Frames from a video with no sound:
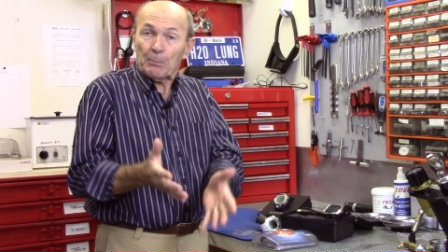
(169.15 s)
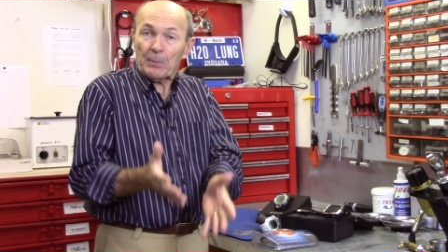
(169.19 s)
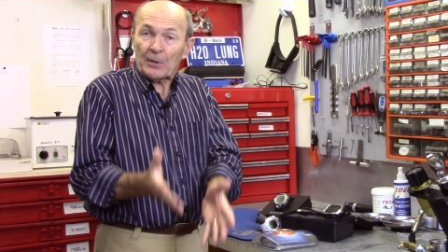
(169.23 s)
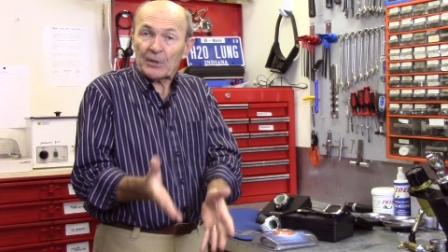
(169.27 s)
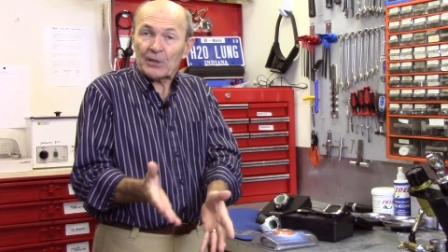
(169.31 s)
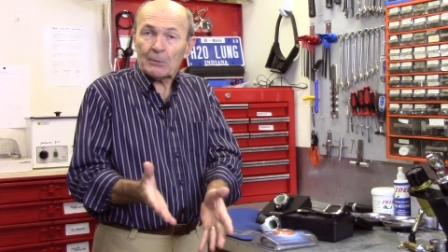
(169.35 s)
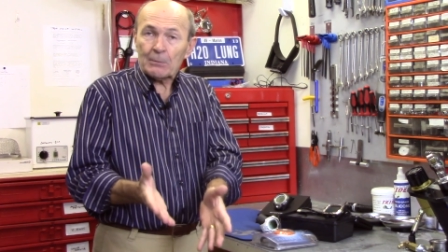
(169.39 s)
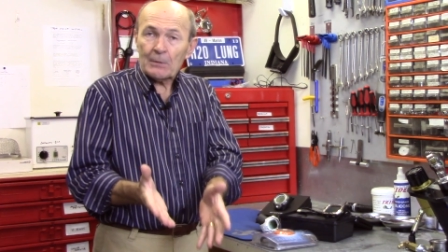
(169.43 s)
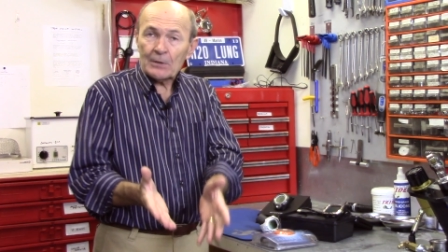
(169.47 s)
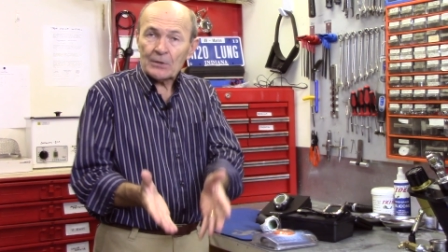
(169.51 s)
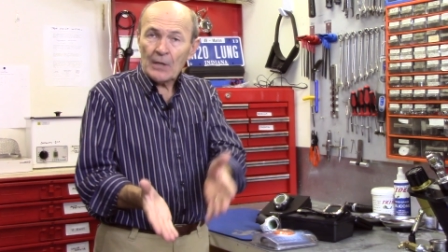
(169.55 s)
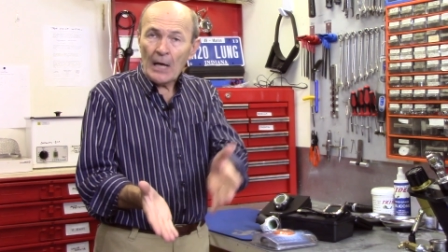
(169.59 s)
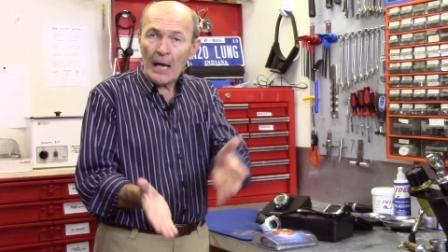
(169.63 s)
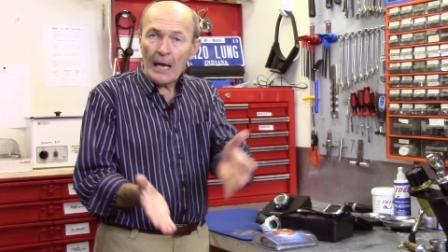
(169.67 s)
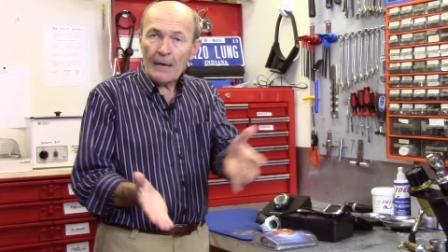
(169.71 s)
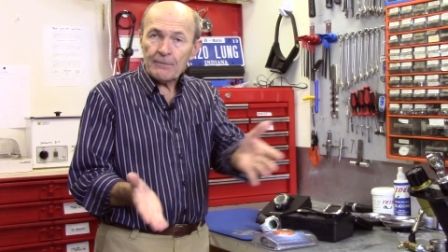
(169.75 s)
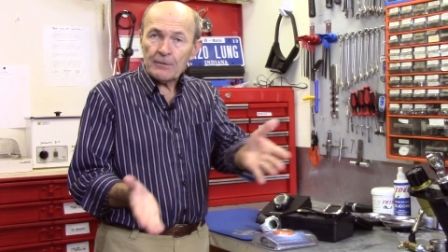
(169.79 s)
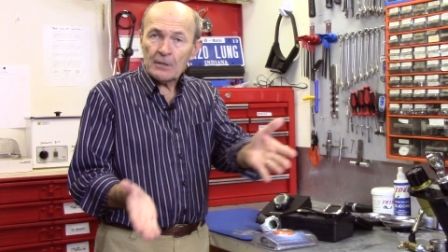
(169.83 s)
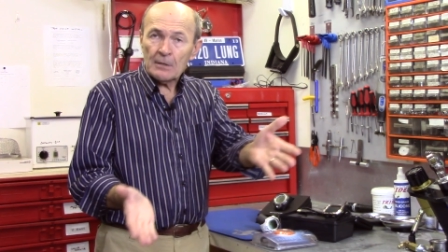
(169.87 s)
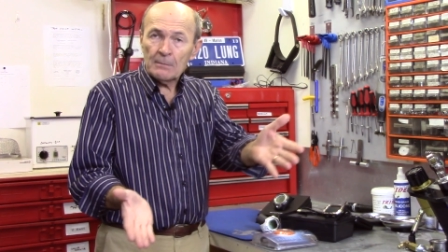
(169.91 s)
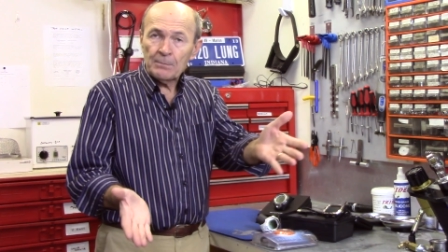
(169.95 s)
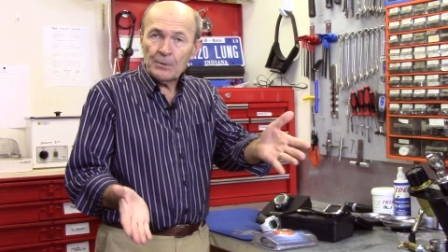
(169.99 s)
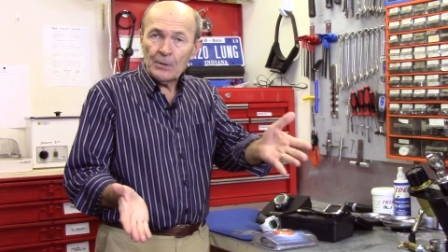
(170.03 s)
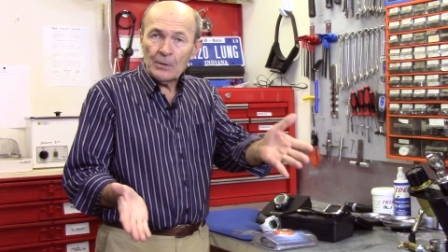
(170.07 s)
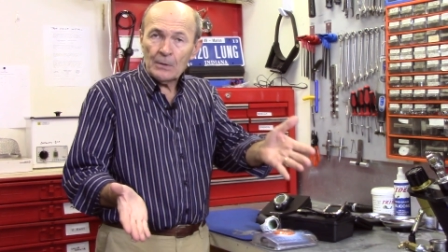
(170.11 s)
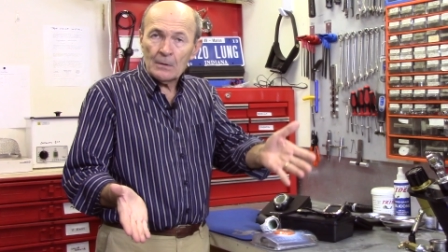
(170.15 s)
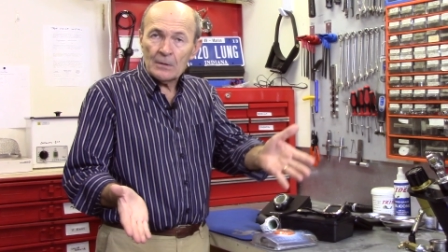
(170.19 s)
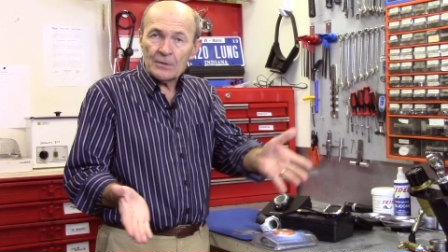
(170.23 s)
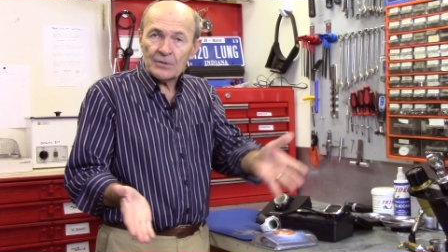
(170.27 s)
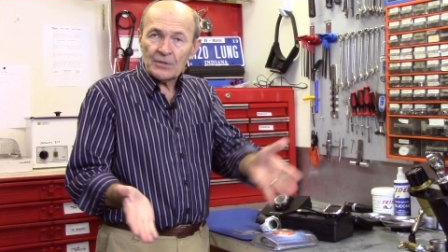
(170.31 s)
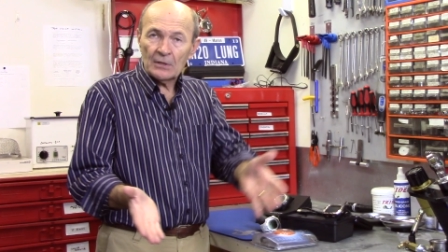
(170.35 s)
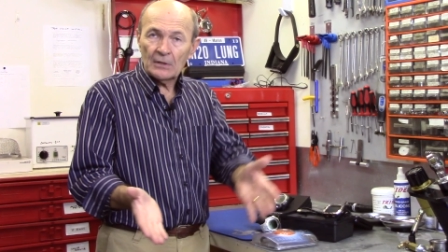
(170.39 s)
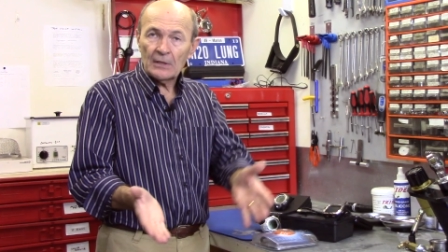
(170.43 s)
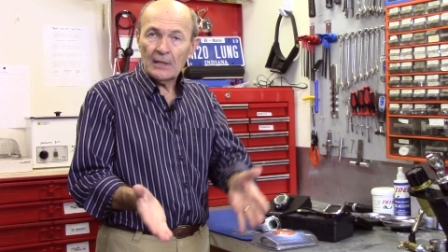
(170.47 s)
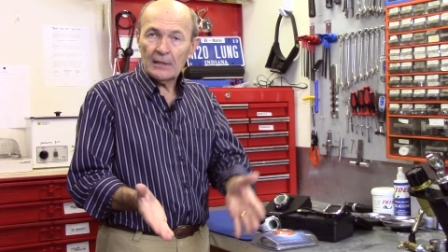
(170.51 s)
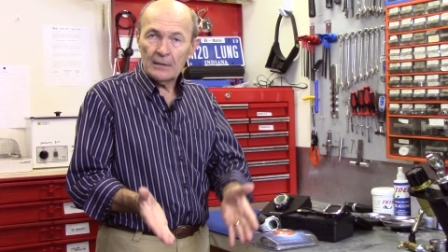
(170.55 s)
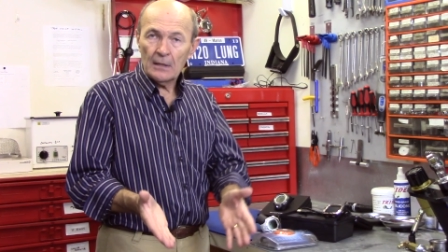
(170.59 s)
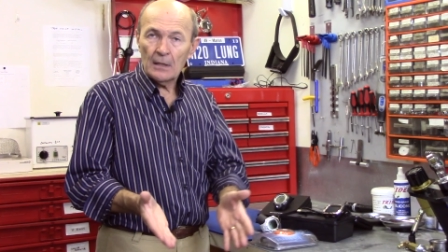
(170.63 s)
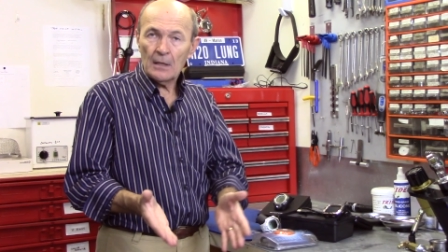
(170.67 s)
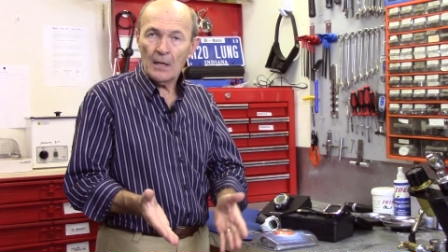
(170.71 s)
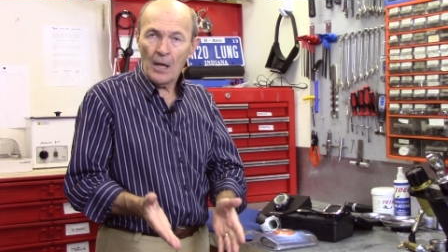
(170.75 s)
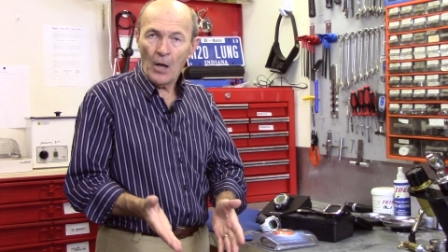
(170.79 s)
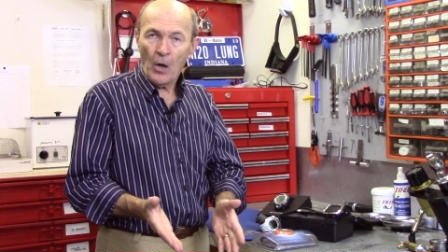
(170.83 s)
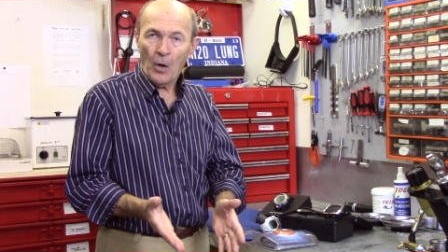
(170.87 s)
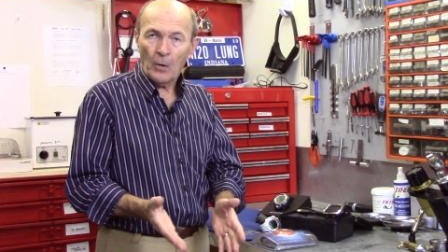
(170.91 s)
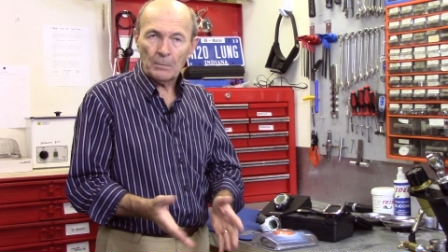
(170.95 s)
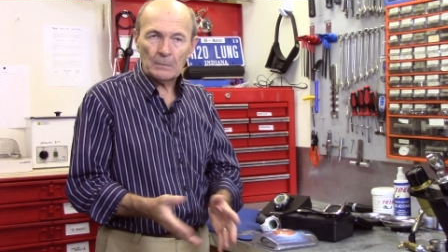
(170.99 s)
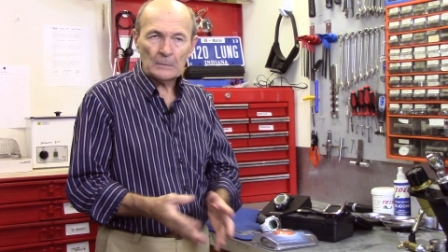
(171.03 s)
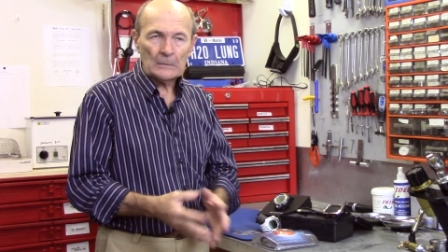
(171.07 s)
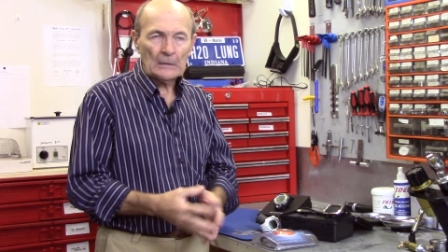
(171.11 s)
But there were dive computers, and they did
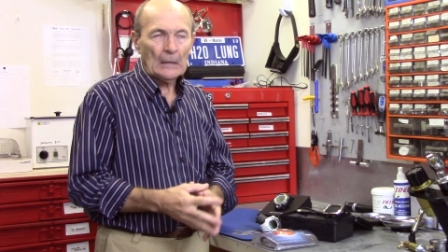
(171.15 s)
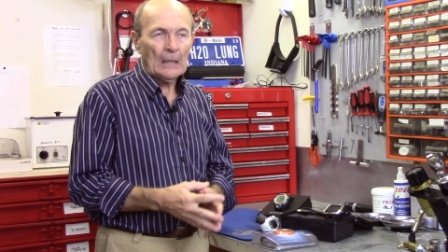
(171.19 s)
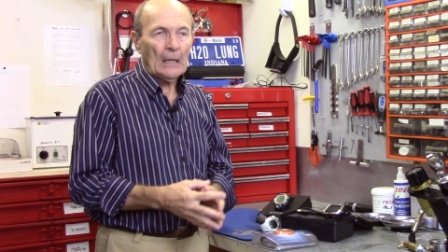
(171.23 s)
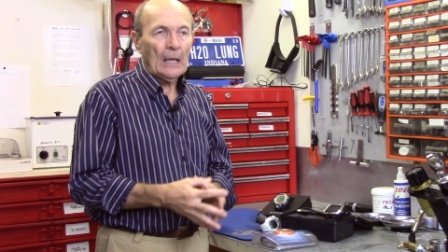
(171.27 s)
help.